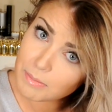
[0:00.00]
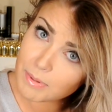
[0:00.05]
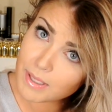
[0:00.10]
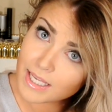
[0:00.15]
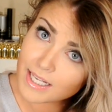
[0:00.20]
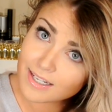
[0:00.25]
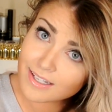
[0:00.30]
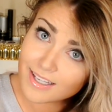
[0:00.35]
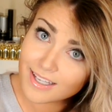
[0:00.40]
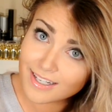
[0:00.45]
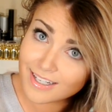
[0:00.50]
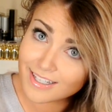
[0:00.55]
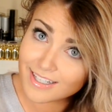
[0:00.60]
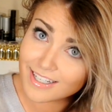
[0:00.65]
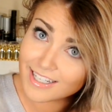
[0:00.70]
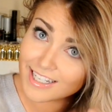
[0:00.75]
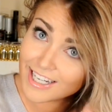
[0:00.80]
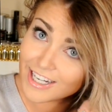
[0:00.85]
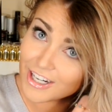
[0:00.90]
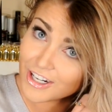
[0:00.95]
pin hidden
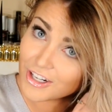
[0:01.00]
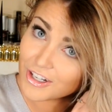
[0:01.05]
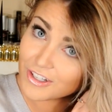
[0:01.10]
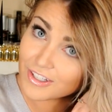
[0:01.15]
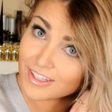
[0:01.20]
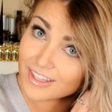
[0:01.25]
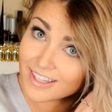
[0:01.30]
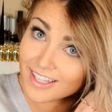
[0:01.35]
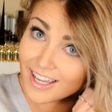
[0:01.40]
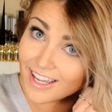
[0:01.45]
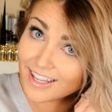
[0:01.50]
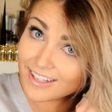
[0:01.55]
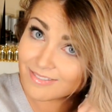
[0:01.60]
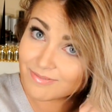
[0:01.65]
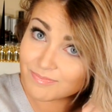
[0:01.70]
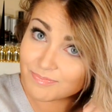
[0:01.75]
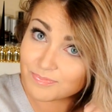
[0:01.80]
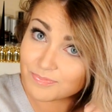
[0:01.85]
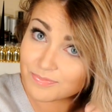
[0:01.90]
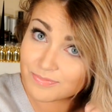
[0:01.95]
in here
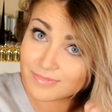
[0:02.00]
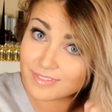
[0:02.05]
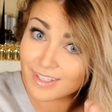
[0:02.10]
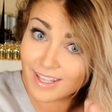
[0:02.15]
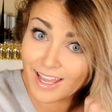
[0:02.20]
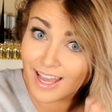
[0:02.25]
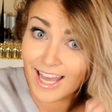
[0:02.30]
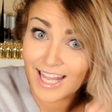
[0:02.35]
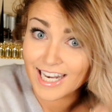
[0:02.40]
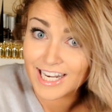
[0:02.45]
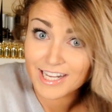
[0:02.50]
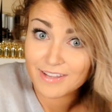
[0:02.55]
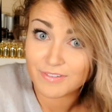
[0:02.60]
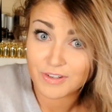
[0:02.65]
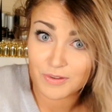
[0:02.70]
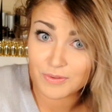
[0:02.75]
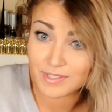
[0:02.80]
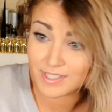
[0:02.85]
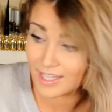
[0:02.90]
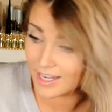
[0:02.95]
that I didn't
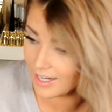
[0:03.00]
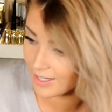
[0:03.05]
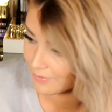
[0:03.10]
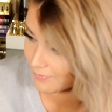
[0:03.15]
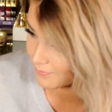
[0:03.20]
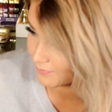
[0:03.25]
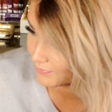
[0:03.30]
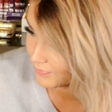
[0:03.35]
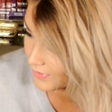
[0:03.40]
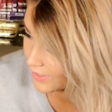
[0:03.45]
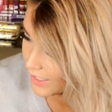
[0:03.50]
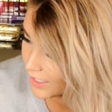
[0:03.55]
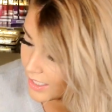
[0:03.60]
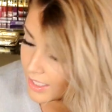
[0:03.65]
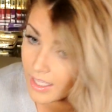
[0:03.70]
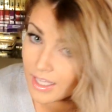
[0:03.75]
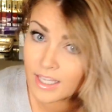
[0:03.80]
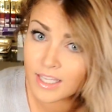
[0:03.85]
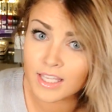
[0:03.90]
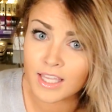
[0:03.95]
even know was there.
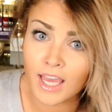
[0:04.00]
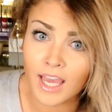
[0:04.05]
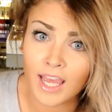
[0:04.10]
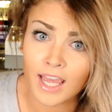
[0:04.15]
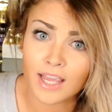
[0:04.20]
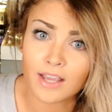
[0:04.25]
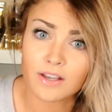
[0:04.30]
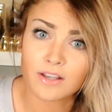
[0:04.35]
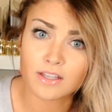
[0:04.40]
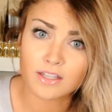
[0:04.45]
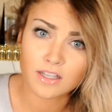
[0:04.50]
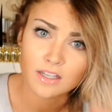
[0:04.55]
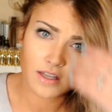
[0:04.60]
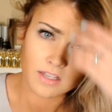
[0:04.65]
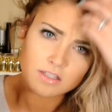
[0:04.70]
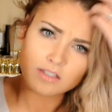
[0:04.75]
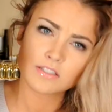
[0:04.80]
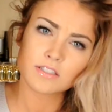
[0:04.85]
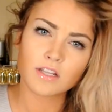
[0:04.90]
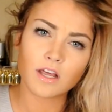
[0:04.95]
Okay,
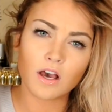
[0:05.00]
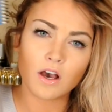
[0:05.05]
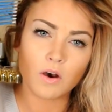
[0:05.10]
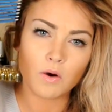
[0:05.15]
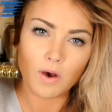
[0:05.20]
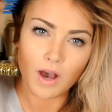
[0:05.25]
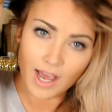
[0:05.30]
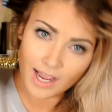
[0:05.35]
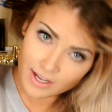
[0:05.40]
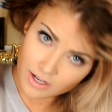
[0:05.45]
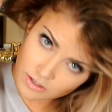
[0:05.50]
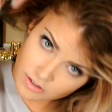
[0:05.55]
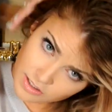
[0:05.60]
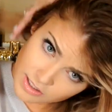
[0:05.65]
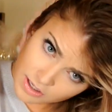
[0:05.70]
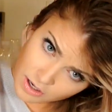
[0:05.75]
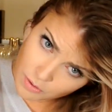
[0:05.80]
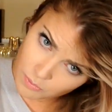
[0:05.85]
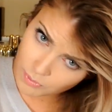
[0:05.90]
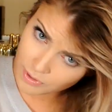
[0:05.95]
so I
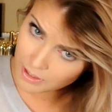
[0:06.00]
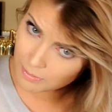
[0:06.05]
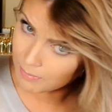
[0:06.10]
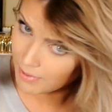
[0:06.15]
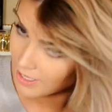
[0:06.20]
usually don't really